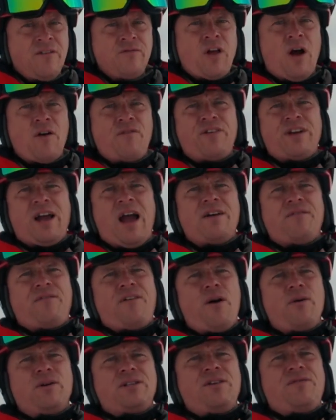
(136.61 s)
Don't forget,
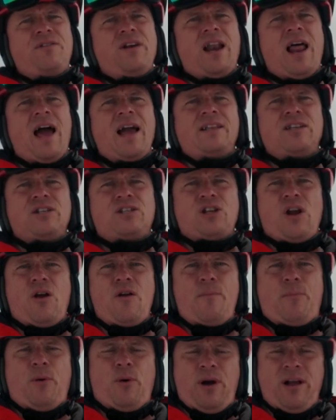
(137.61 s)
folks, if you like the snow
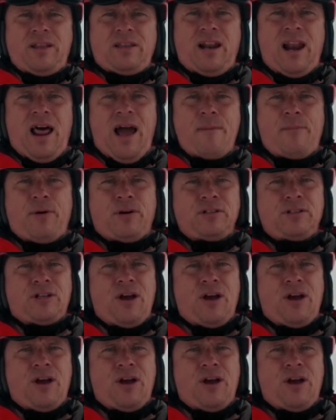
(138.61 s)
report, hit the like button.